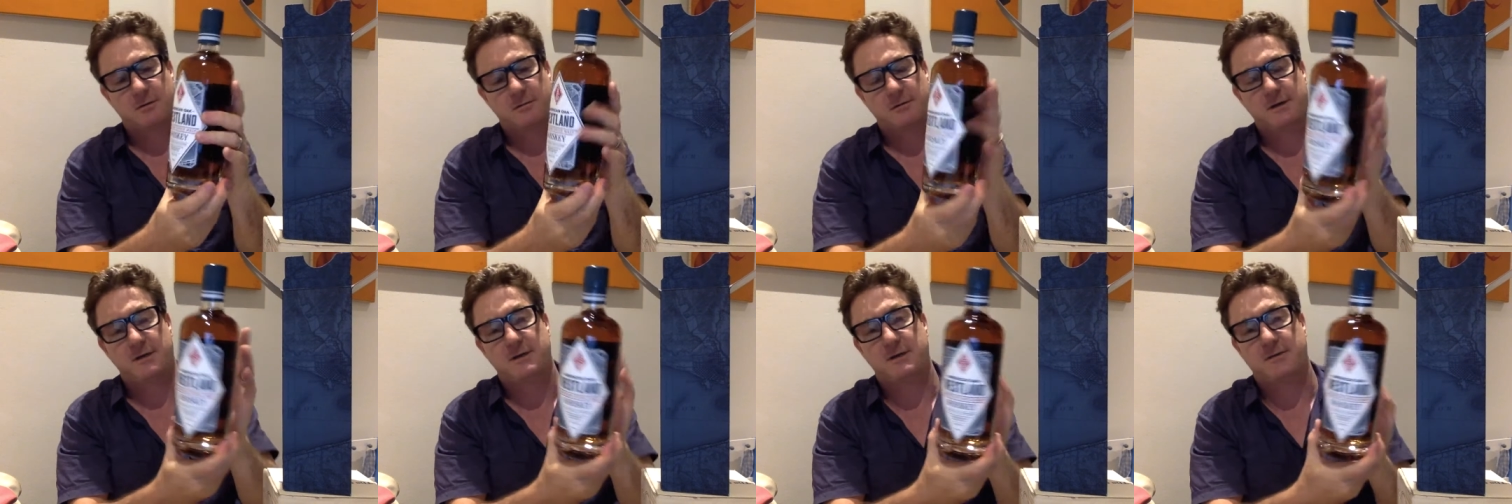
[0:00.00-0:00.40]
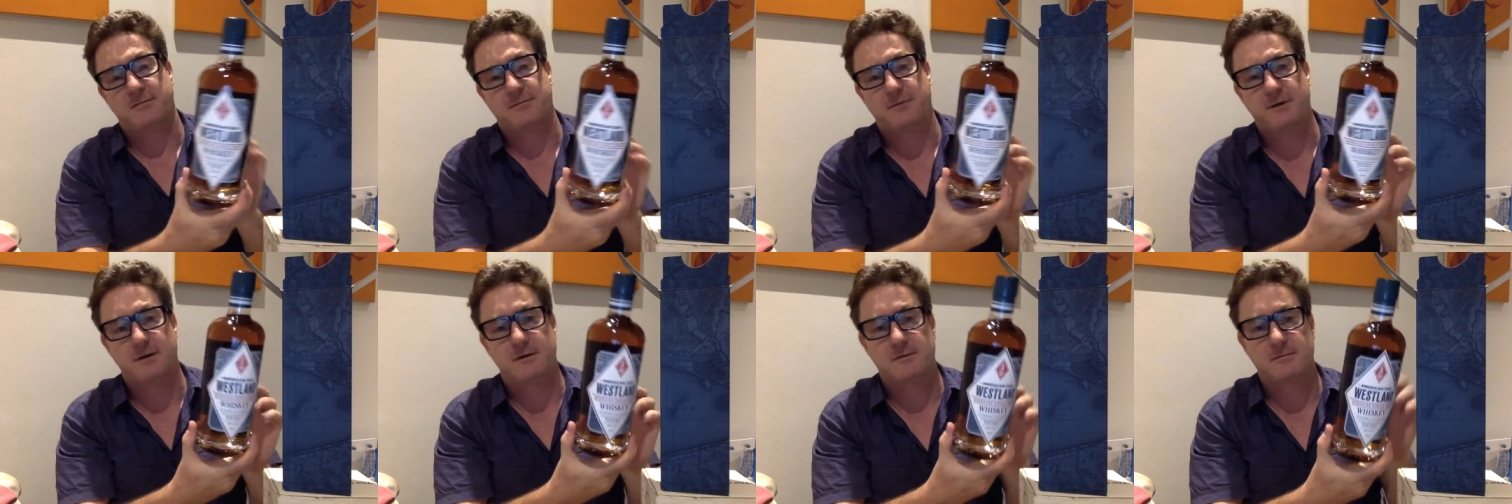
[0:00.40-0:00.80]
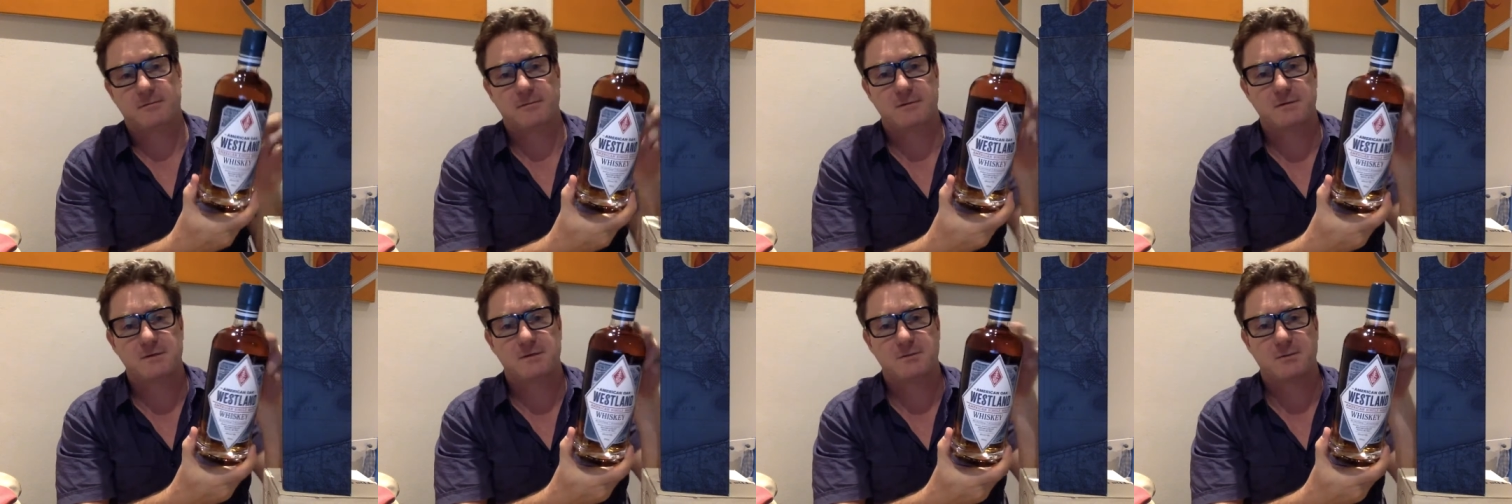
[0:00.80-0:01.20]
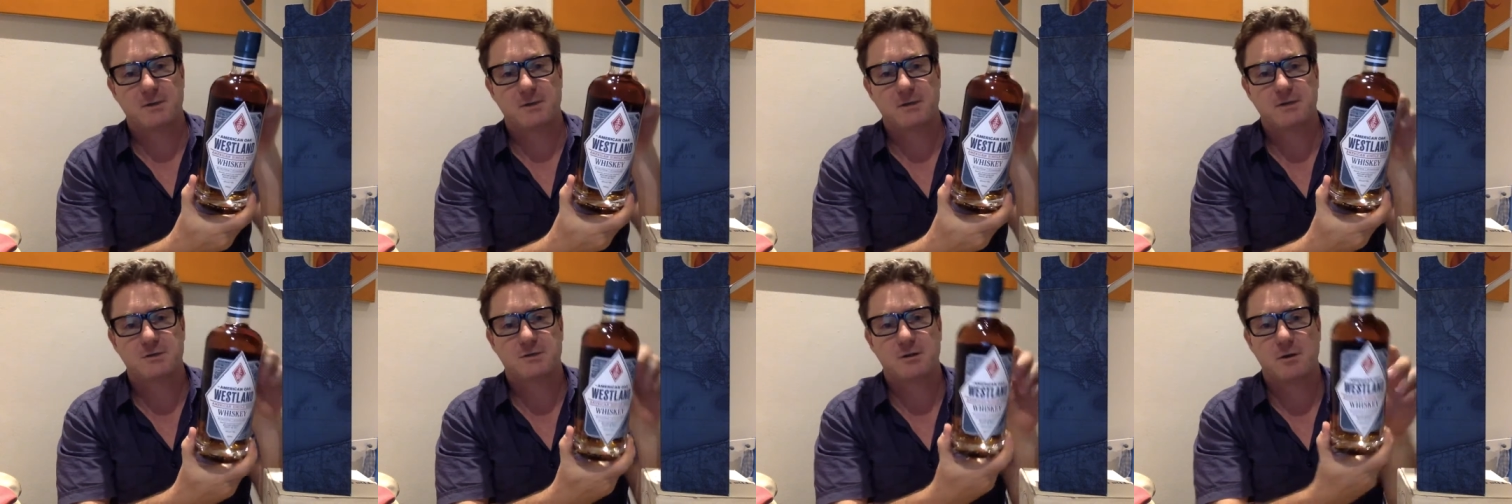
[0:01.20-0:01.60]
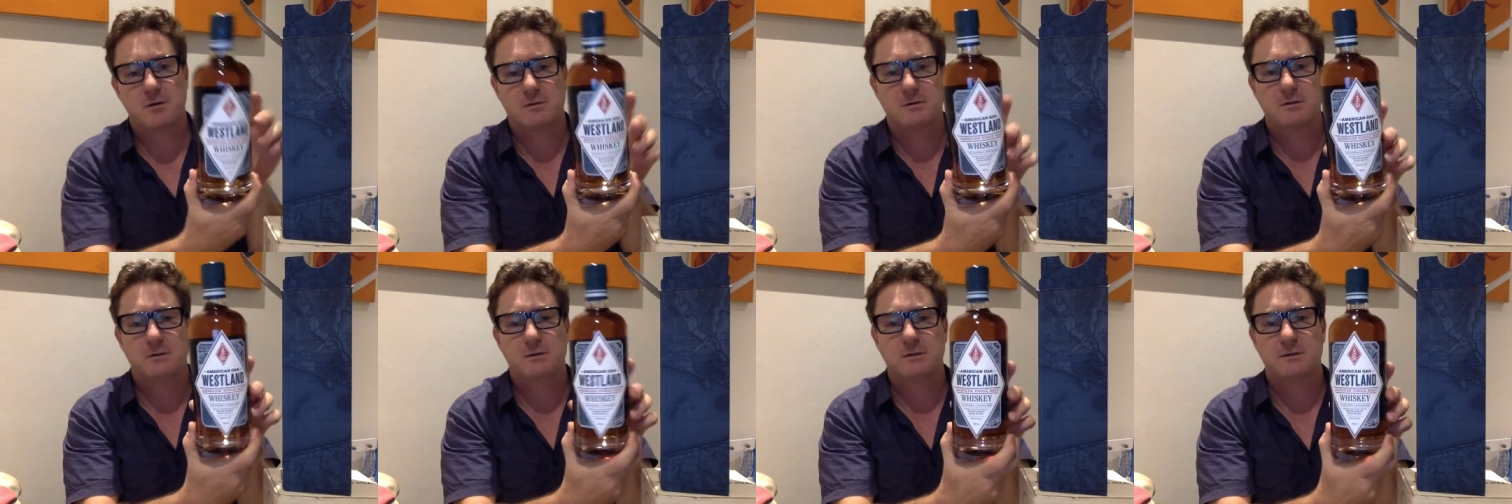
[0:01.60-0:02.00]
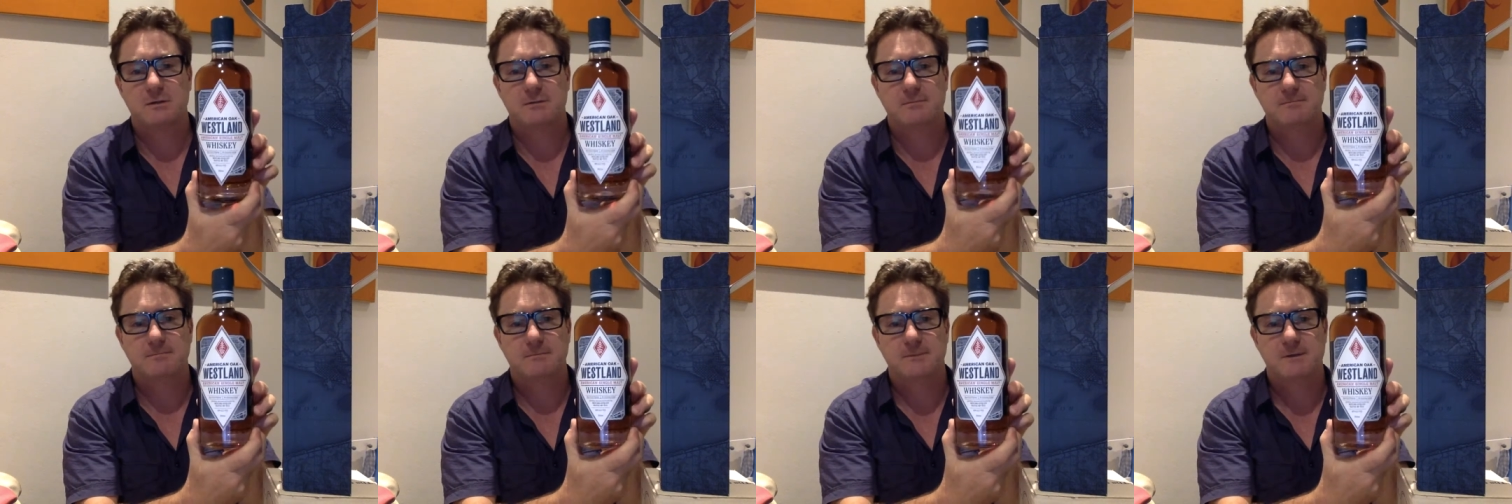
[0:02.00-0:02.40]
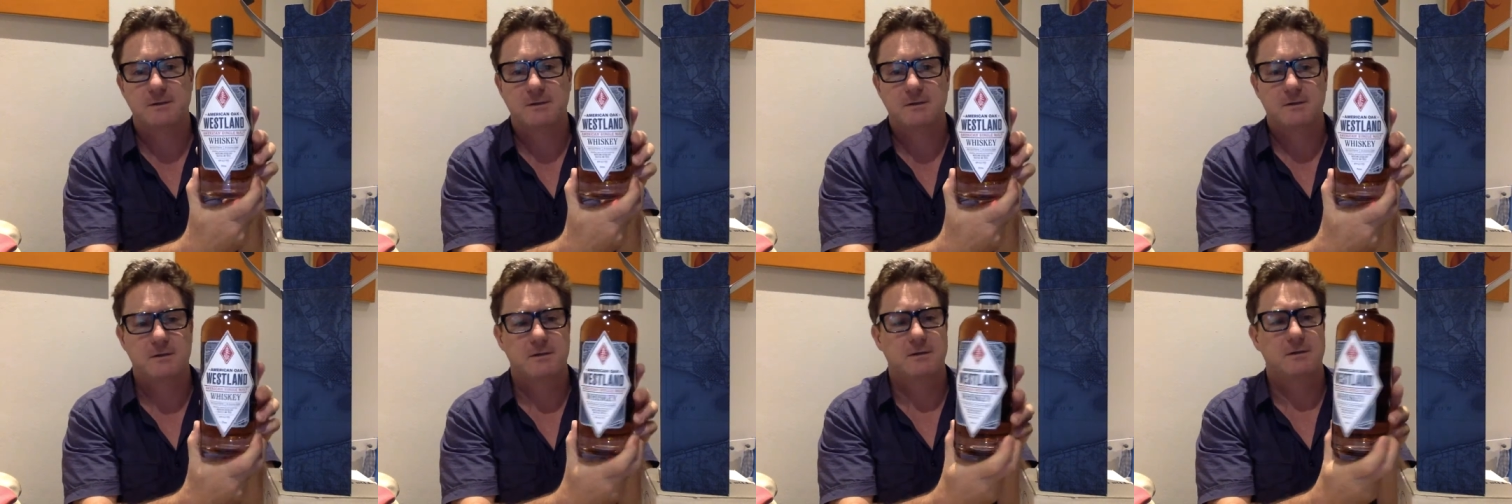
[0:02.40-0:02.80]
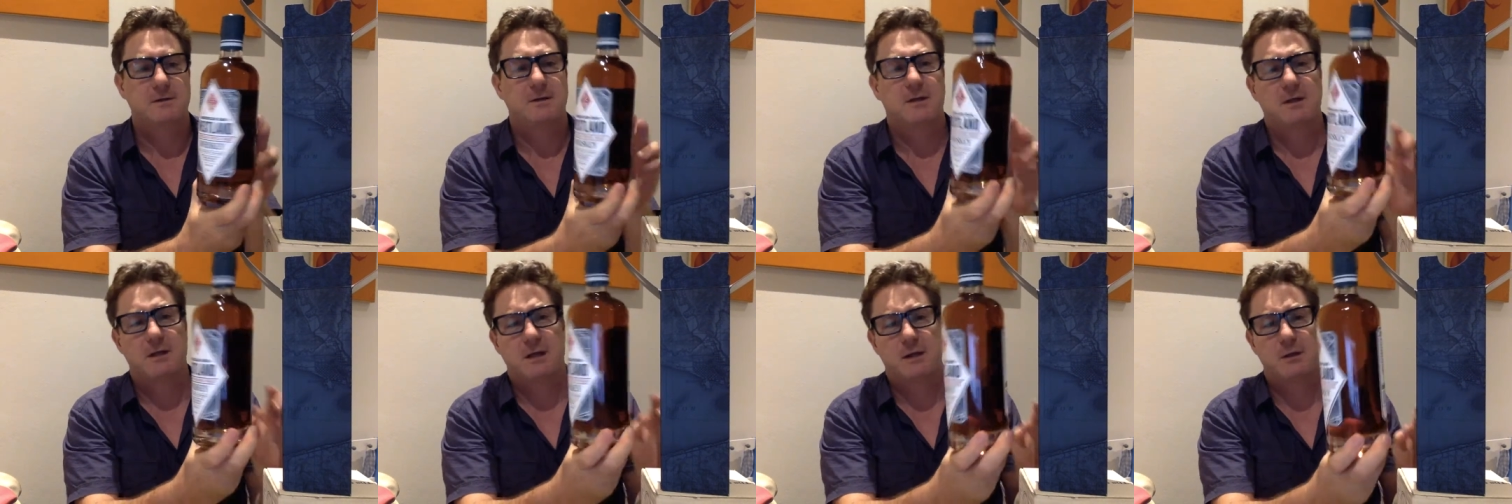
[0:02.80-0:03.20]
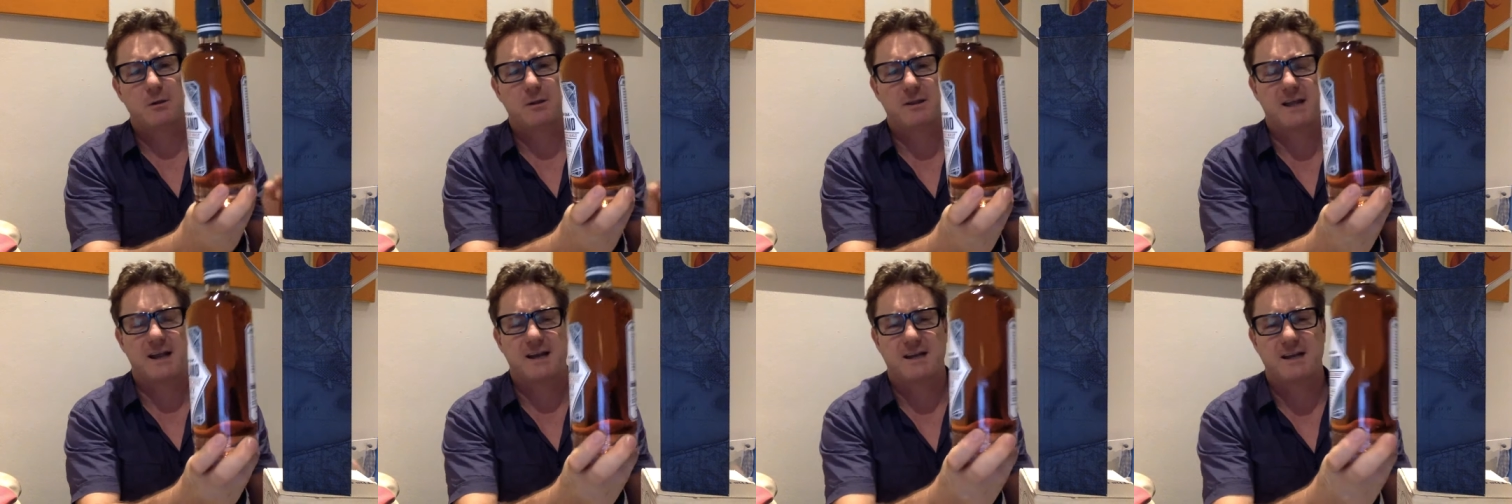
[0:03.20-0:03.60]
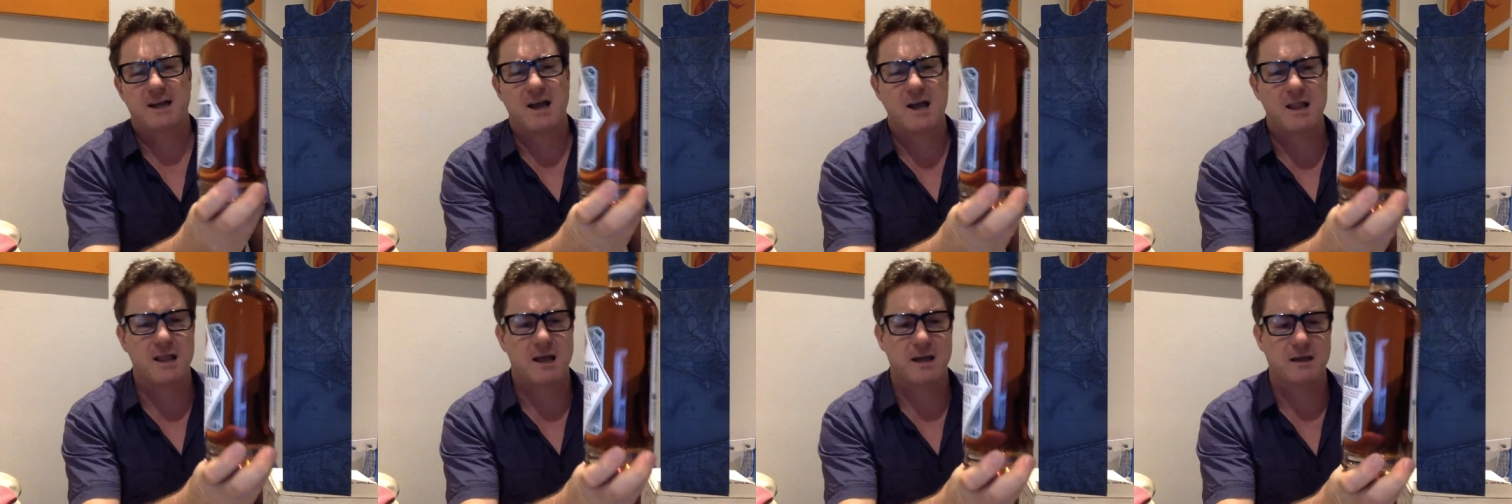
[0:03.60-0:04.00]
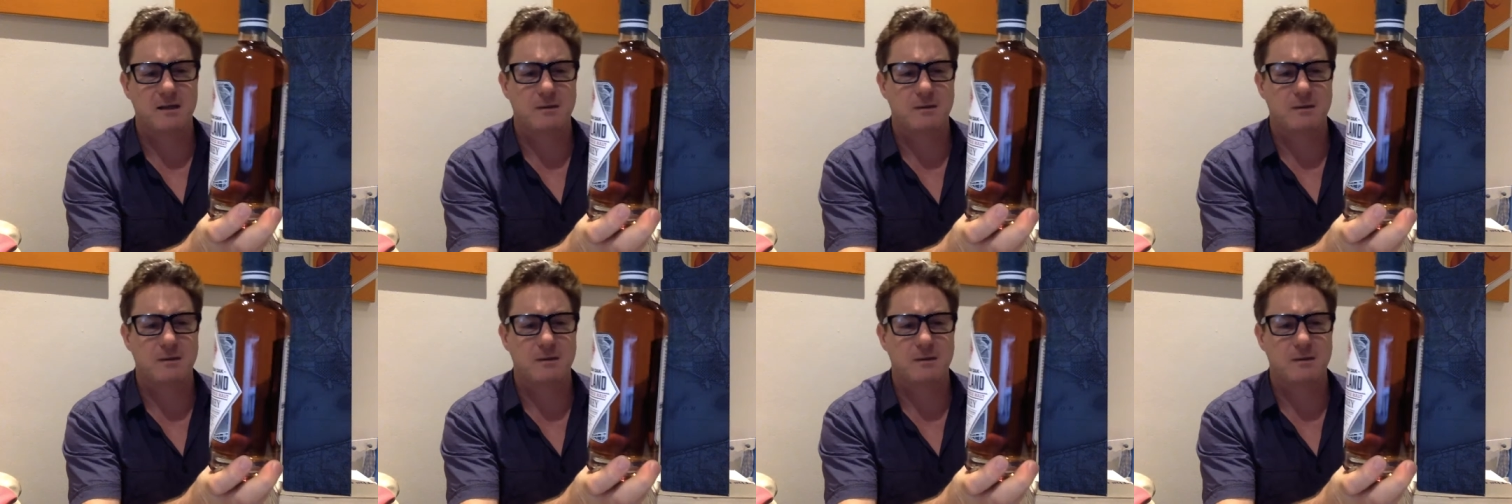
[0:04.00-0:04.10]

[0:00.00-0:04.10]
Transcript: Very different, very square shouldered, and look at that colour.